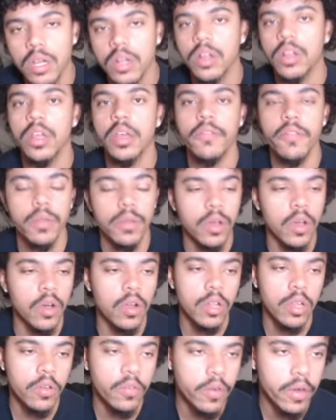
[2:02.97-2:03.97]

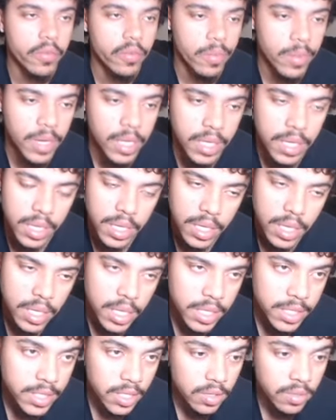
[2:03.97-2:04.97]
all over everybody.
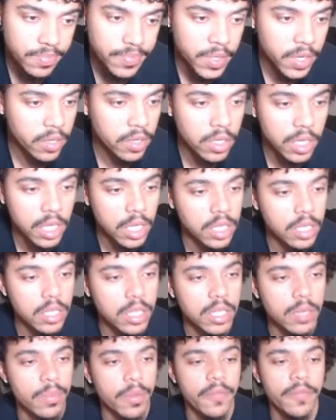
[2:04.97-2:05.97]
So they're looking
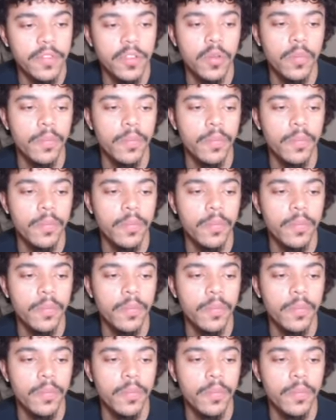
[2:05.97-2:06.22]
good. The Buffalo